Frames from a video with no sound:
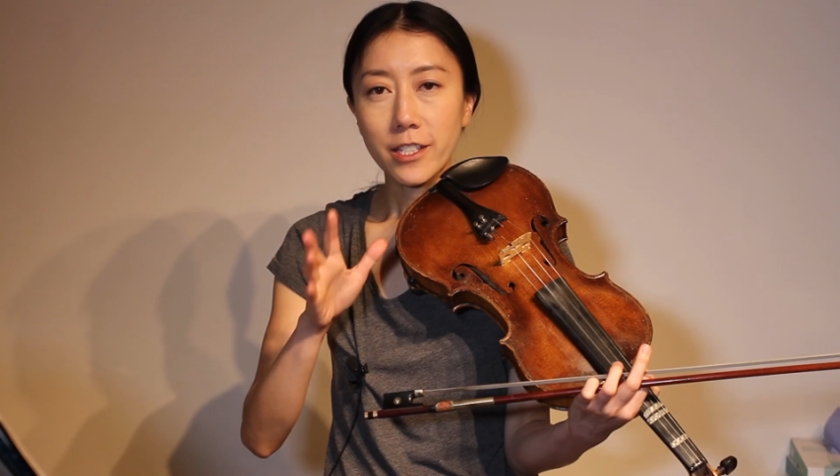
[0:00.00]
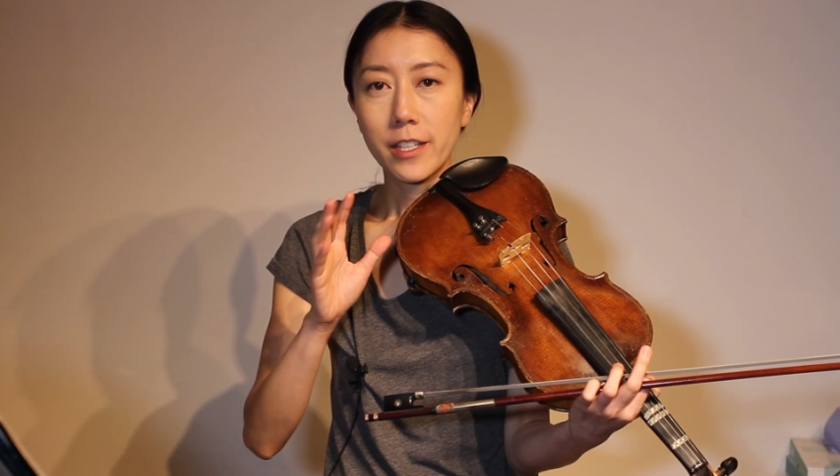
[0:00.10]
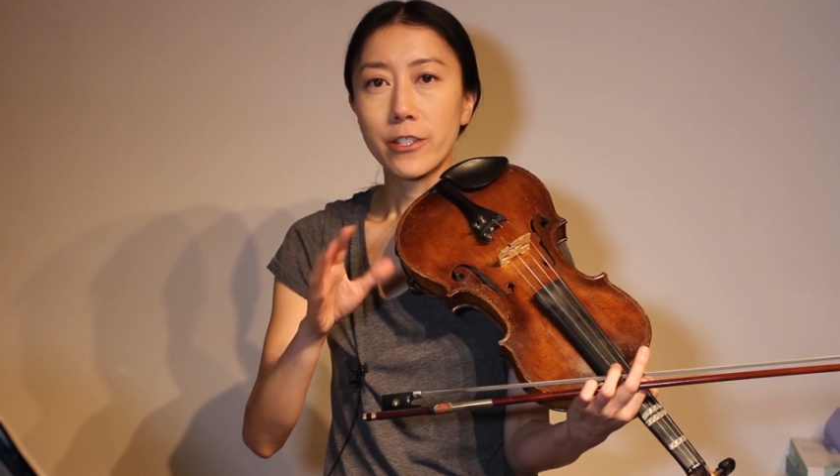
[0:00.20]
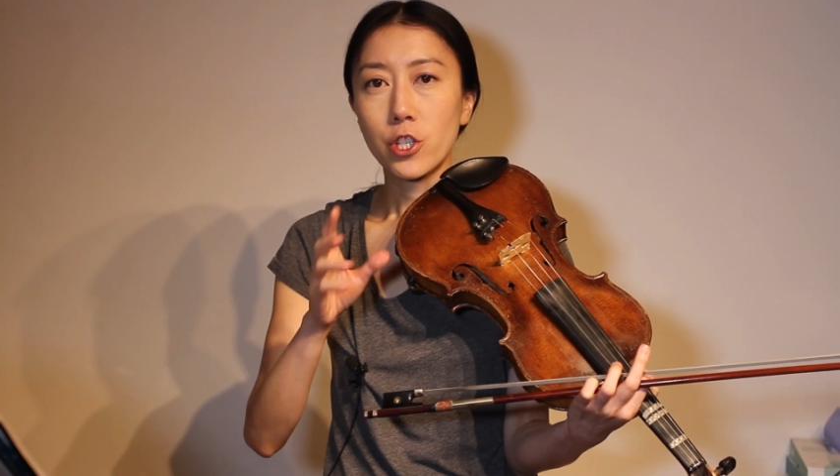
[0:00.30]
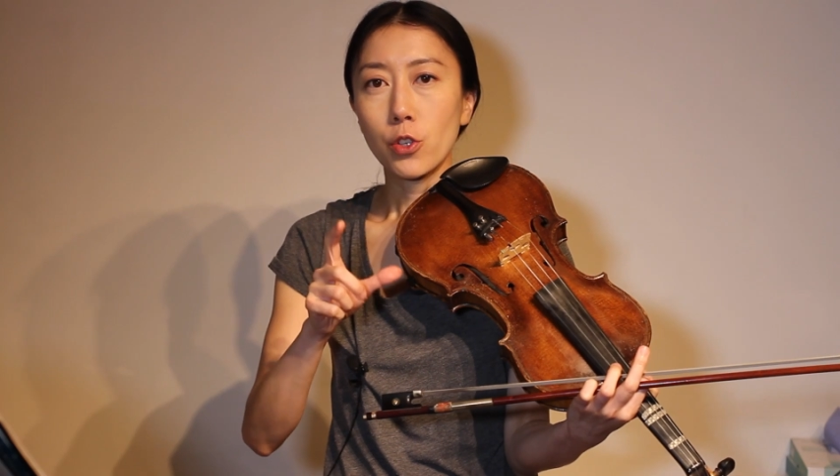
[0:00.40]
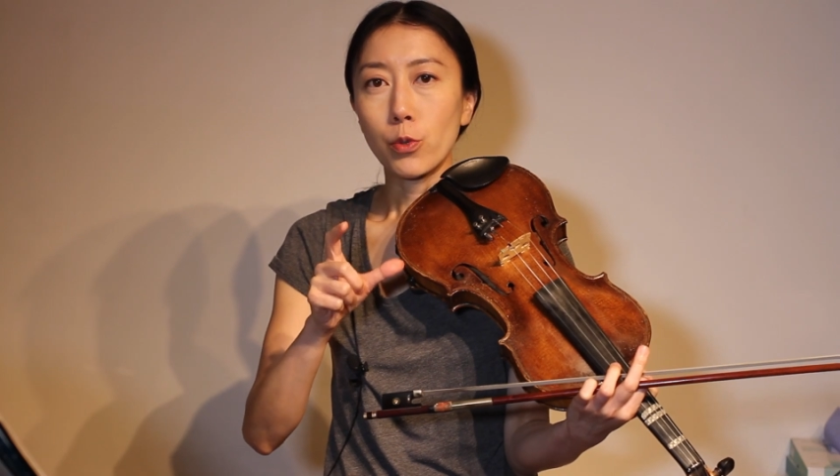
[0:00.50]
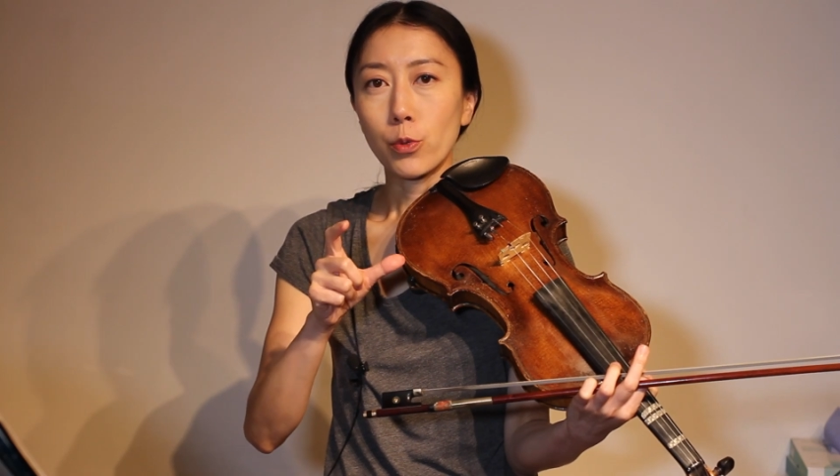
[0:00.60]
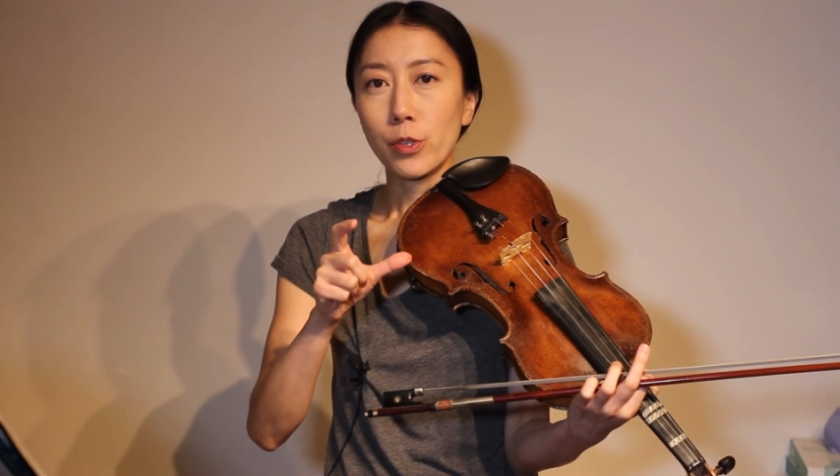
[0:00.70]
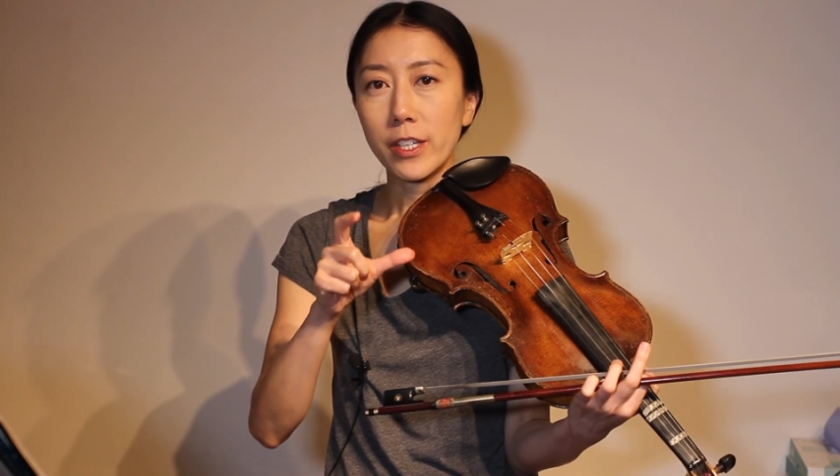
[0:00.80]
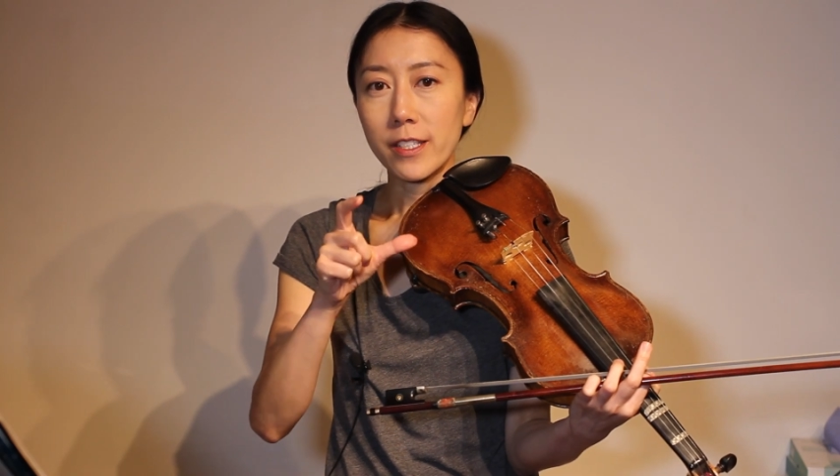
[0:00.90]
going to do
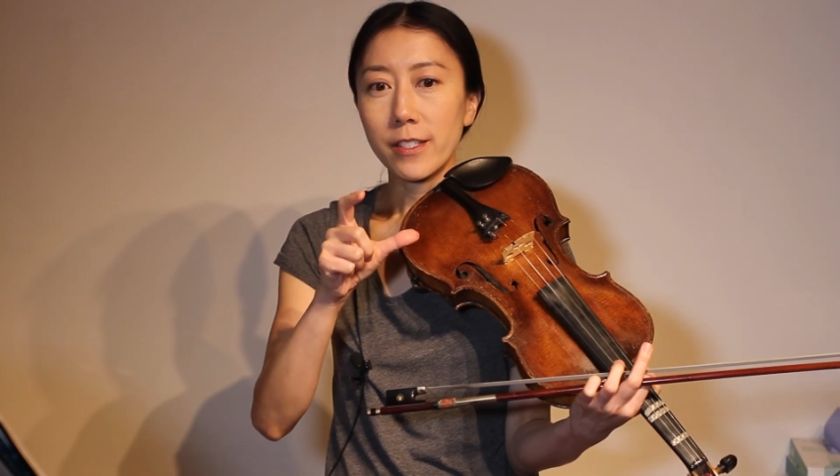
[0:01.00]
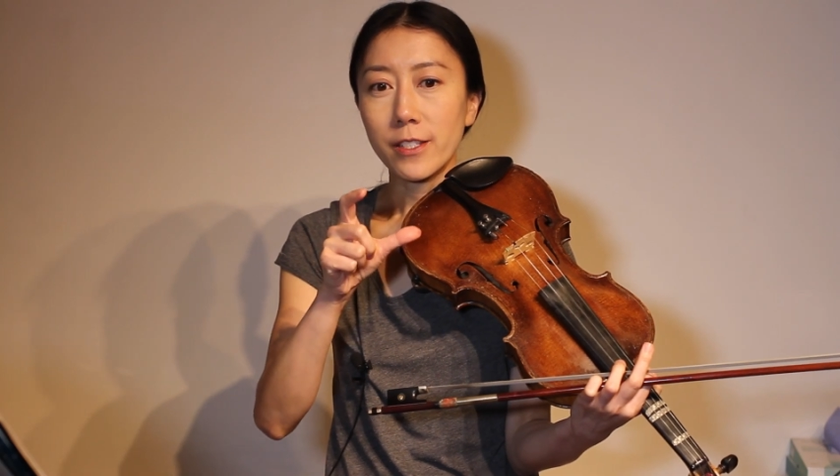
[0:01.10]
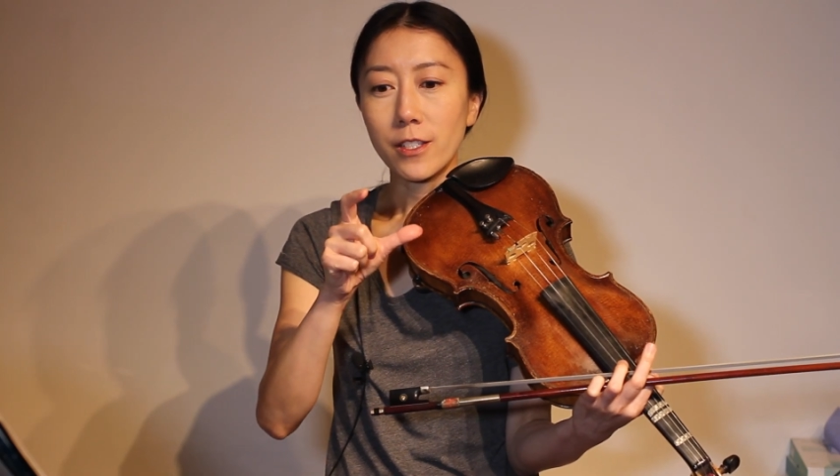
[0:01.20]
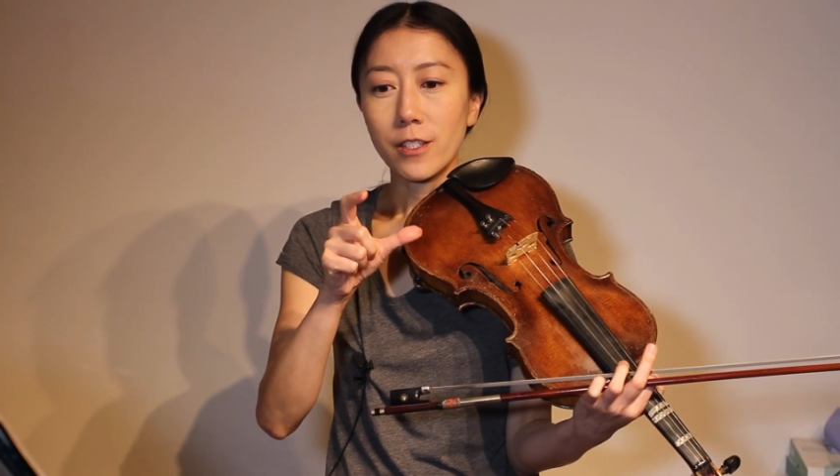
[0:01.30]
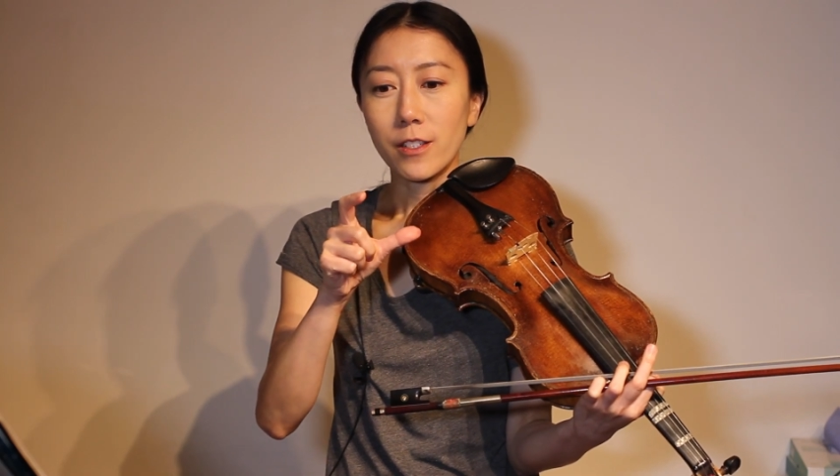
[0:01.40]
is,